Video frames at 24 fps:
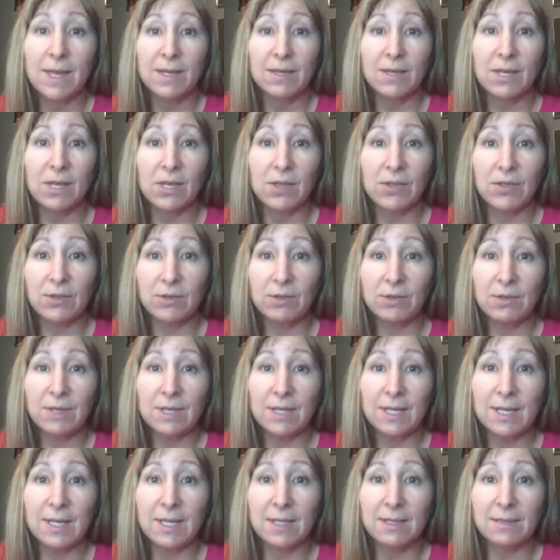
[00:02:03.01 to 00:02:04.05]
The third
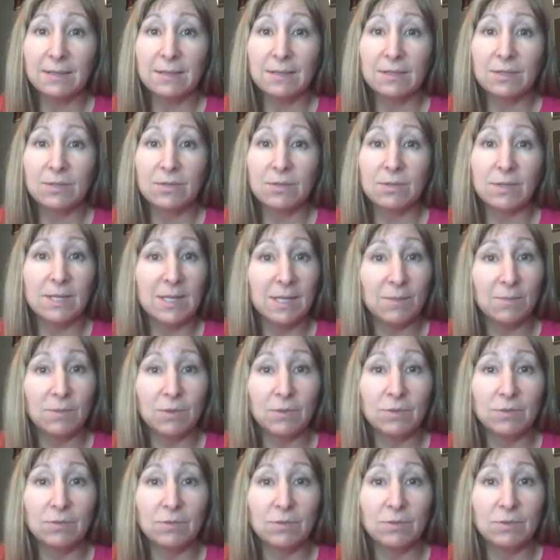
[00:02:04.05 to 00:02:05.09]
thing to keep your
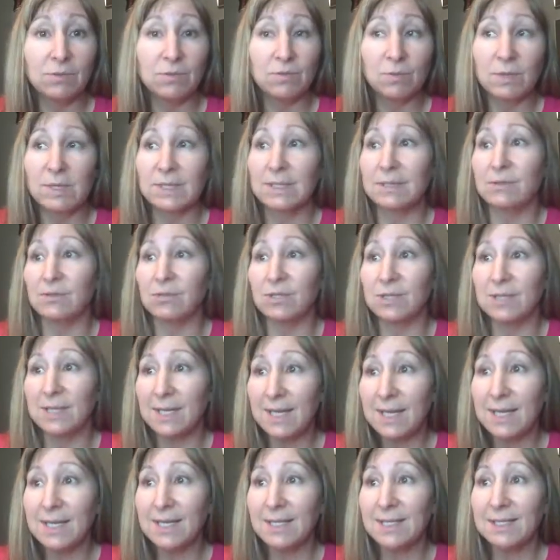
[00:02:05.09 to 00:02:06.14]
New Year's resolution
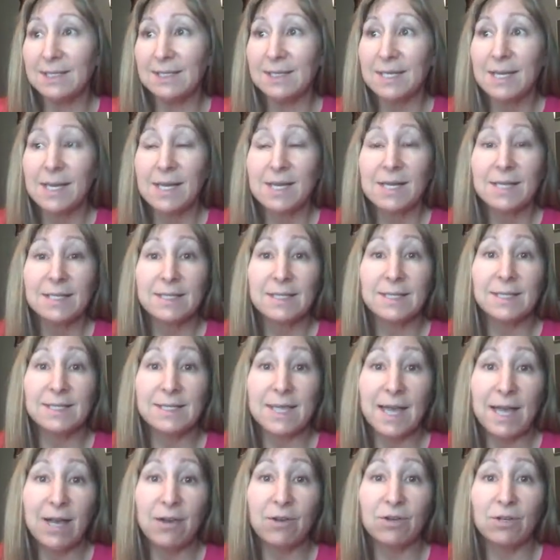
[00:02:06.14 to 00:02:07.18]
is to
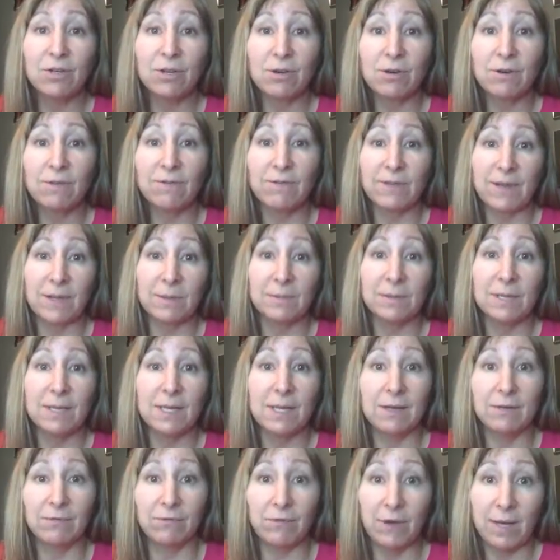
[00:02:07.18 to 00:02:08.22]
tell your family
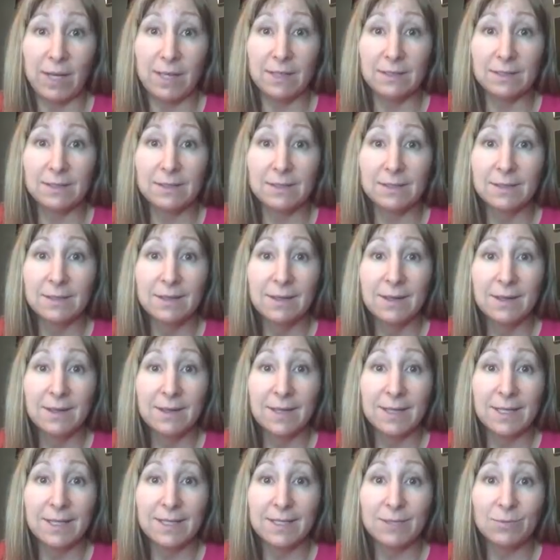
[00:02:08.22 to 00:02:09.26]
and friends.
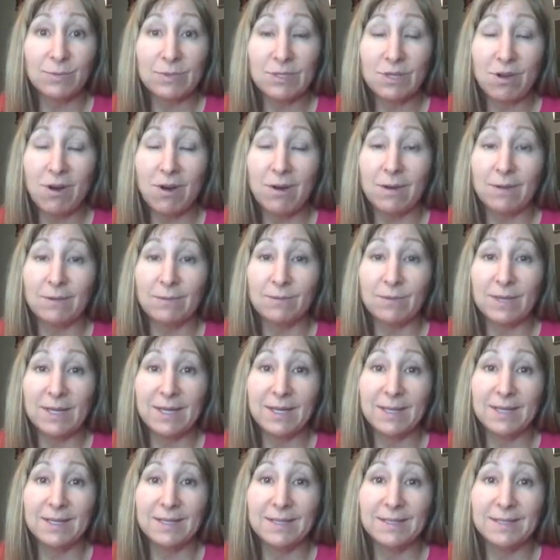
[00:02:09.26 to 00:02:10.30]
And this one's hard
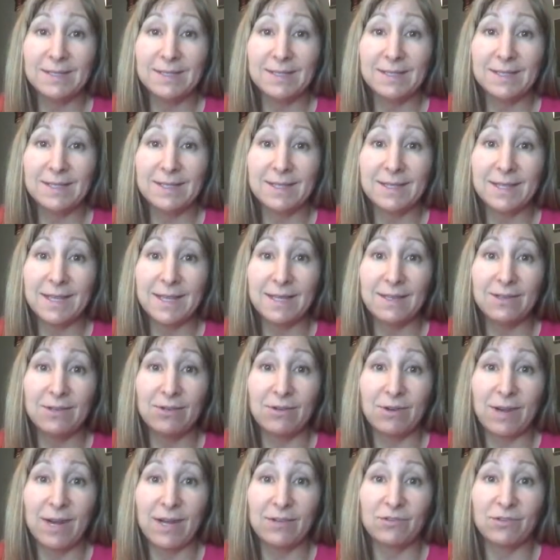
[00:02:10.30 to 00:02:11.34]
because then
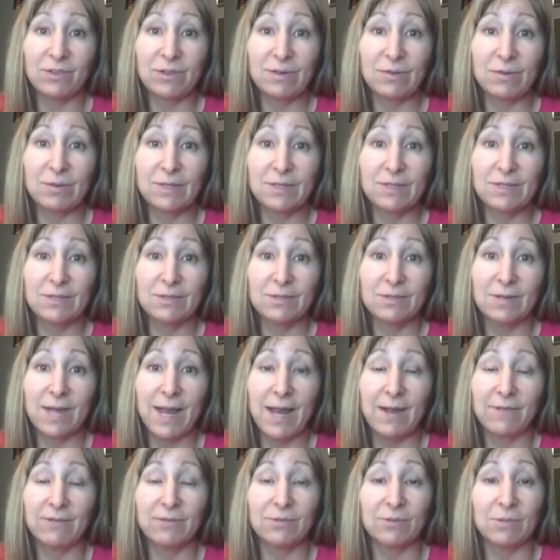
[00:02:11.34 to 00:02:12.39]
you're actually going to
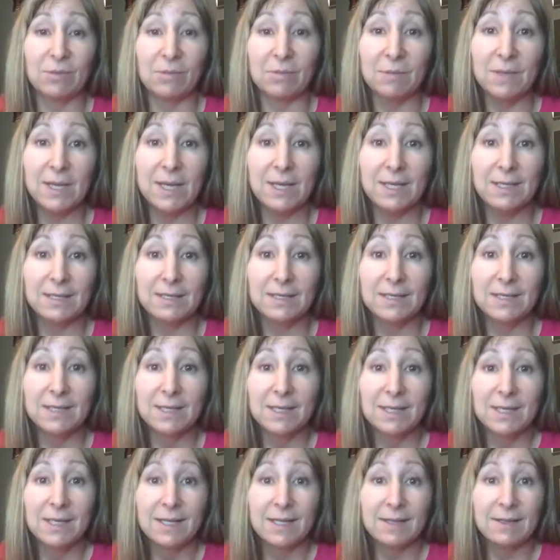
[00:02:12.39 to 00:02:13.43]
have to admit
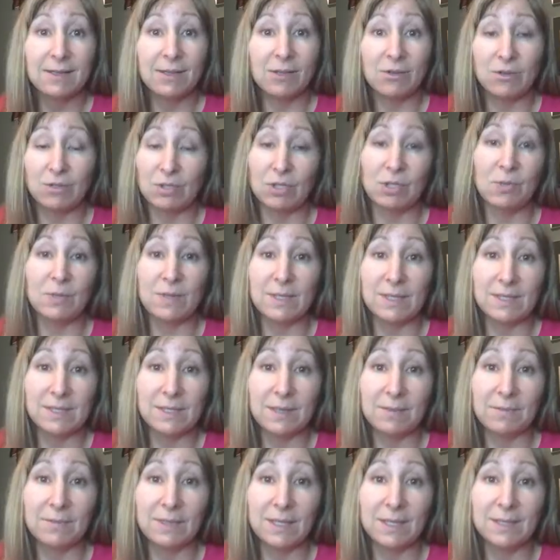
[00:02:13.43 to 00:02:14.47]
that you're doing
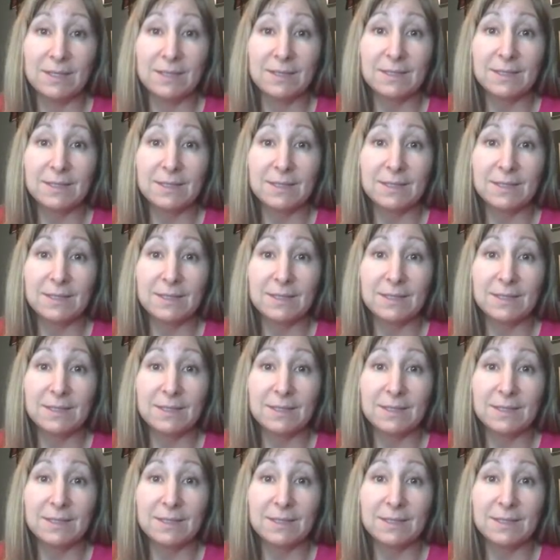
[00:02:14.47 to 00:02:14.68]
something.